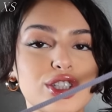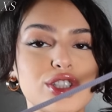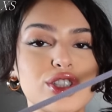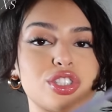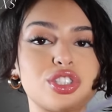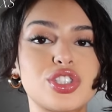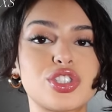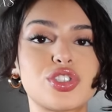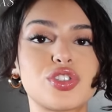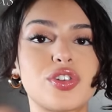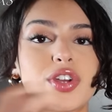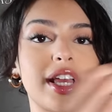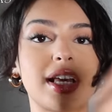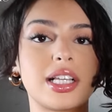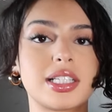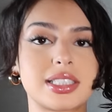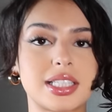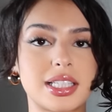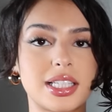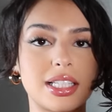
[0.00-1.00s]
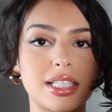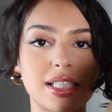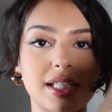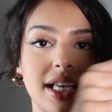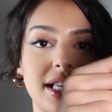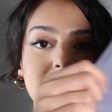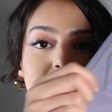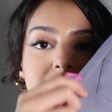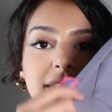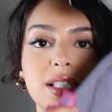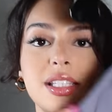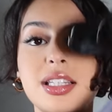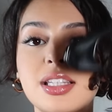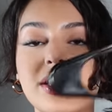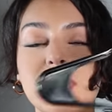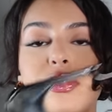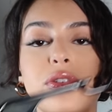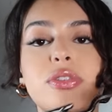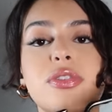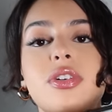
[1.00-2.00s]
strings, and then it's like this at
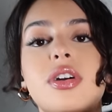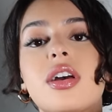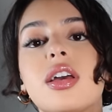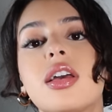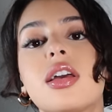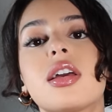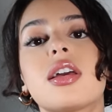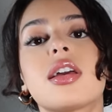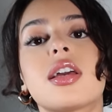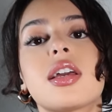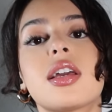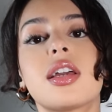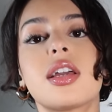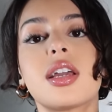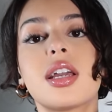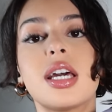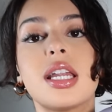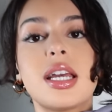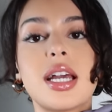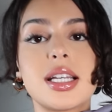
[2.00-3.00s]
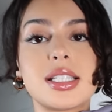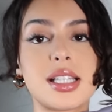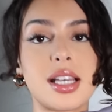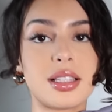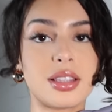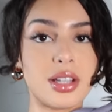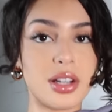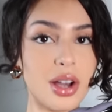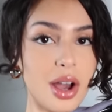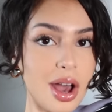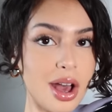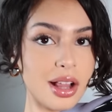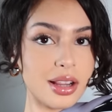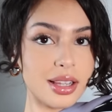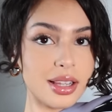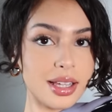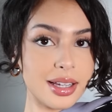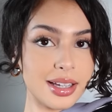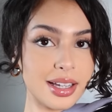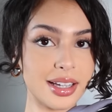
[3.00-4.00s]
the front, and it has like the
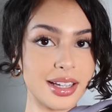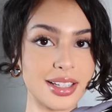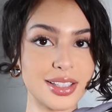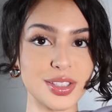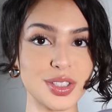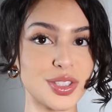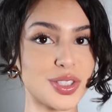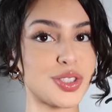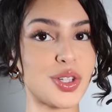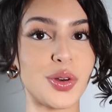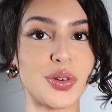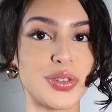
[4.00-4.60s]
collar. So